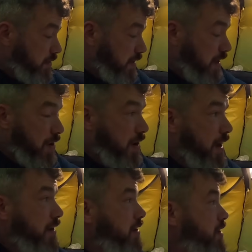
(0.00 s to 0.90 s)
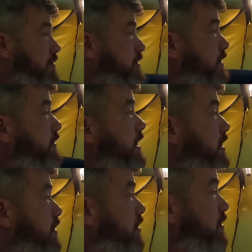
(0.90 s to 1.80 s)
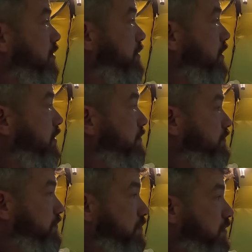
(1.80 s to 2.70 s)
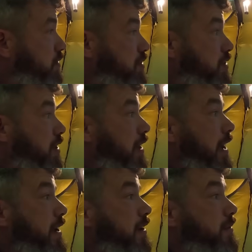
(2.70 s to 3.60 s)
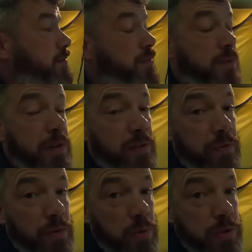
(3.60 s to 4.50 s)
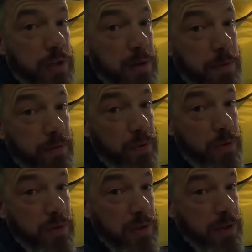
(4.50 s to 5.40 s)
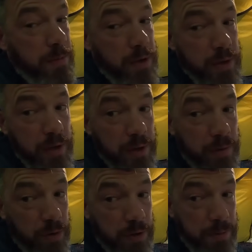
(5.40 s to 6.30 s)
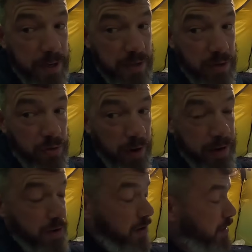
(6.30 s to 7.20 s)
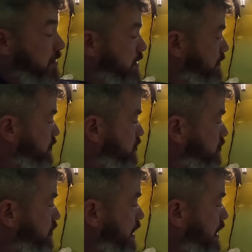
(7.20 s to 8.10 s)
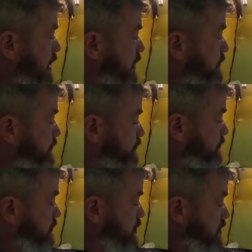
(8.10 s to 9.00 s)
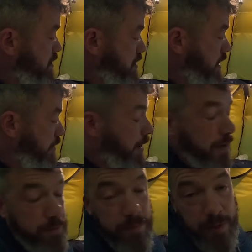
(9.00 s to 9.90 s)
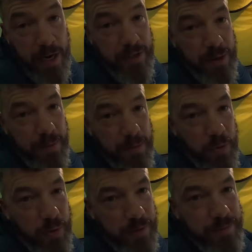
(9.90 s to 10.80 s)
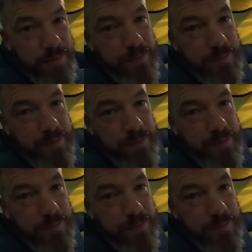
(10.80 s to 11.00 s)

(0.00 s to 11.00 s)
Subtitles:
It's only like 7:30, 8 o'clock, but I'm just gonna lay here. If I fall asleep, I fall asleep. I'm not expecting a great night because I haven't got a great lay. Anyway, catch up in the morning.